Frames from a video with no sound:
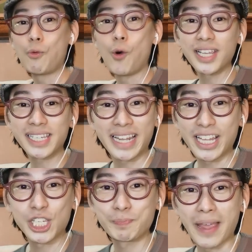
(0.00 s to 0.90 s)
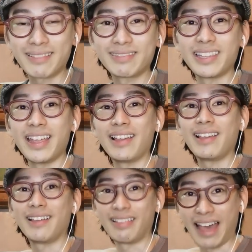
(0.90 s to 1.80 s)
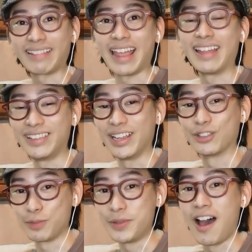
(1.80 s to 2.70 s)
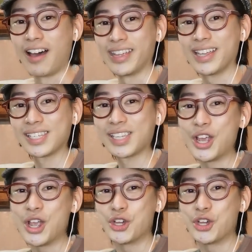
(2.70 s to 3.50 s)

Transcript: I wasn't expecting that ending, to be honest.